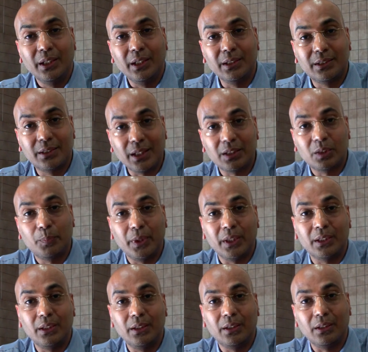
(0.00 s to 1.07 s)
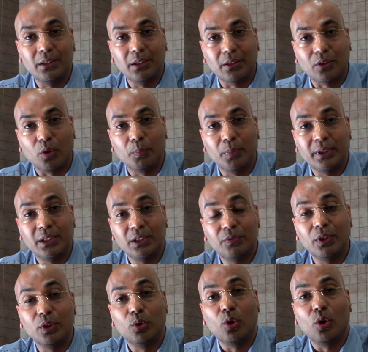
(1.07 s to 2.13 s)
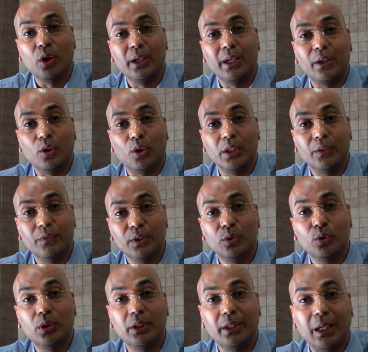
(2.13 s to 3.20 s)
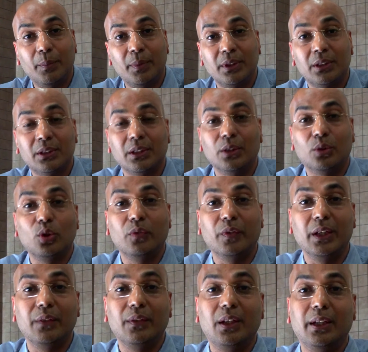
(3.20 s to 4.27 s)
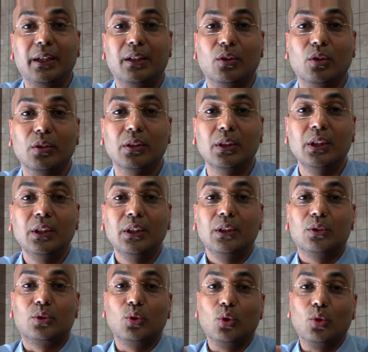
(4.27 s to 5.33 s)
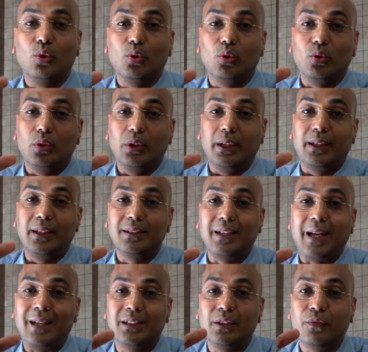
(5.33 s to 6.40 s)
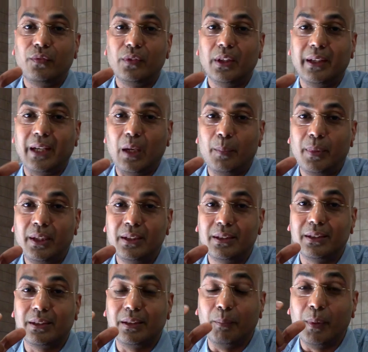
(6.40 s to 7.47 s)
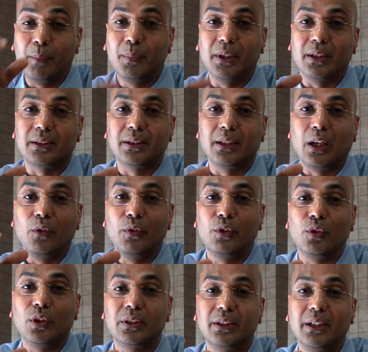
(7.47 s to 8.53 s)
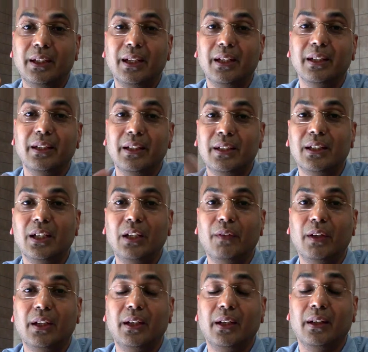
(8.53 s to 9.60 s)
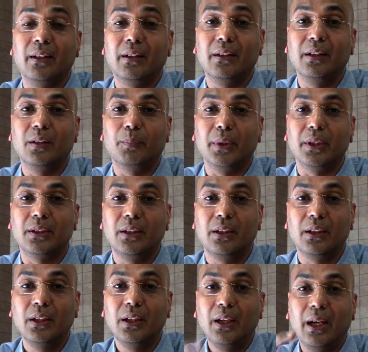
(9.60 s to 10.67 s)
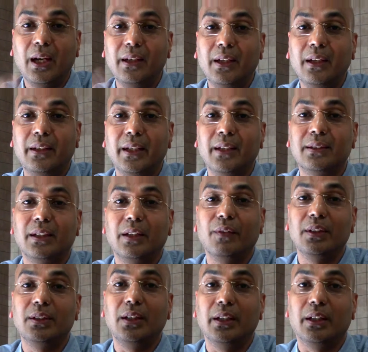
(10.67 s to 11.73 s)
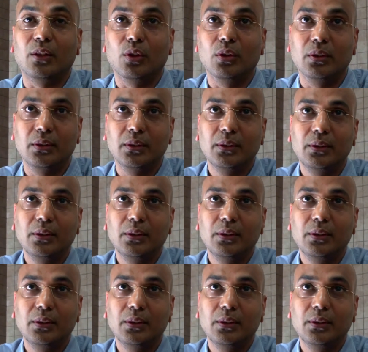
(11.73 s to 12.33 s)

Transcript: In such patient, the complications will go on and on, even though the diabetes is controlled very well later on. So it is as if the diabetes remembers how it was treated initially when it entered the patient and then takes revenge later on.